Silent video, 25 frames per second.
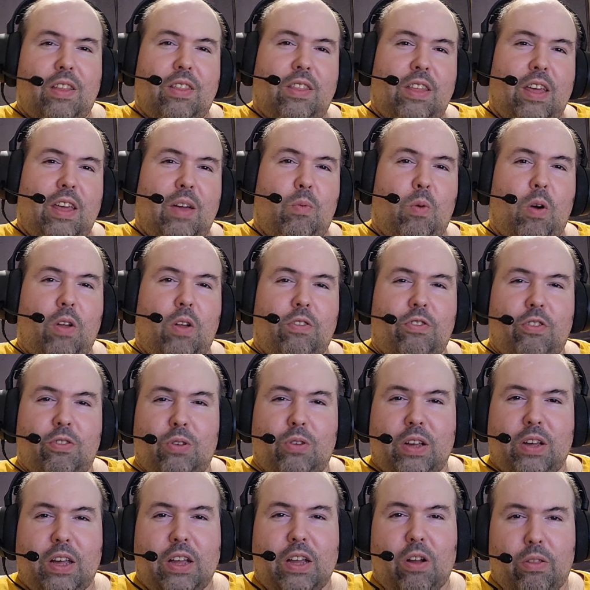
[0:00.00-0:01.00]
they want to
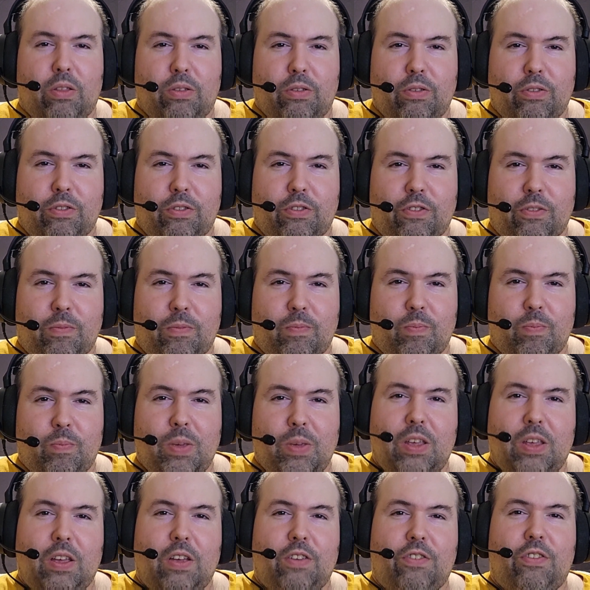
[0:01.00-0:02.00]
look at others
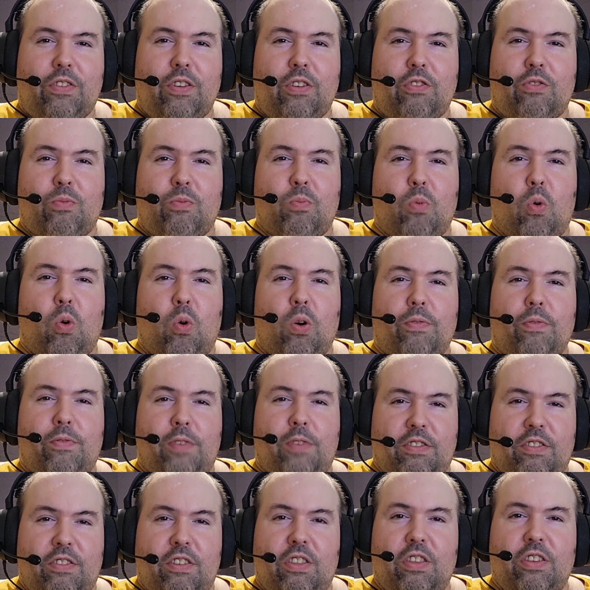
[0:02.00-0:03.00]
because there's more
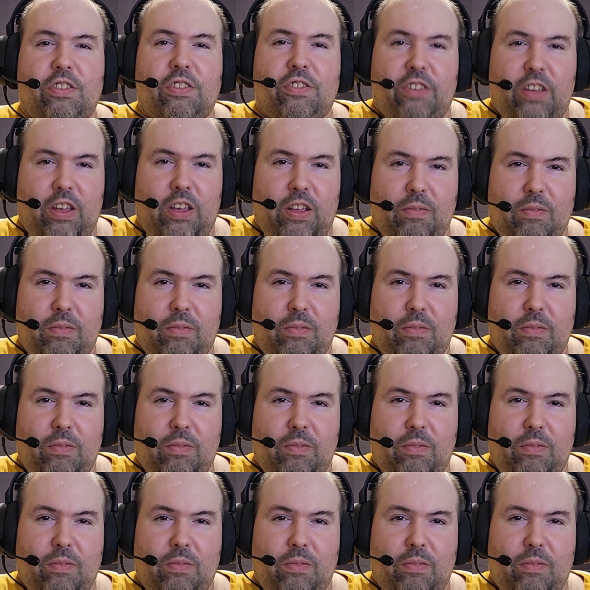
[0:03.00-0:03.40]
fish in the sea.